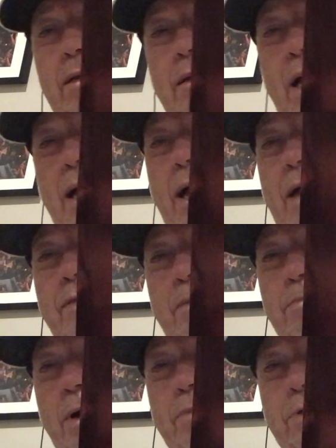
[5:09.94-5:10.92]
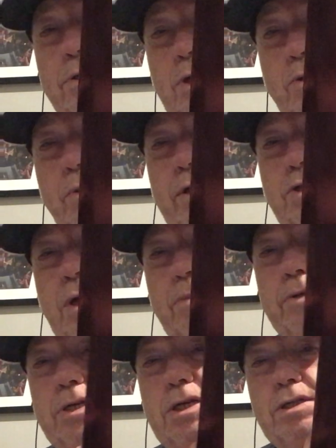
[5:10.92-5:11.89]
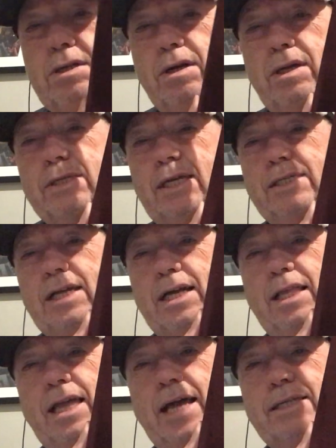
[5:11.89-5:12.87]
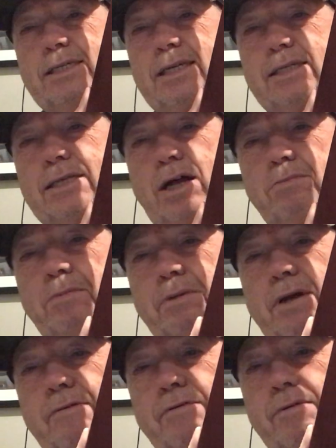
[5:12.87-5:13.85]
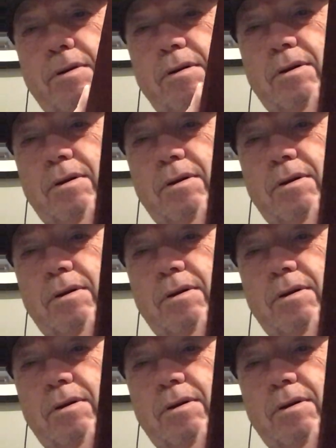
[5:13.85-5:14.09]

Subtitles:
I think Bob does a great job in these songs. That's the classiest album cover.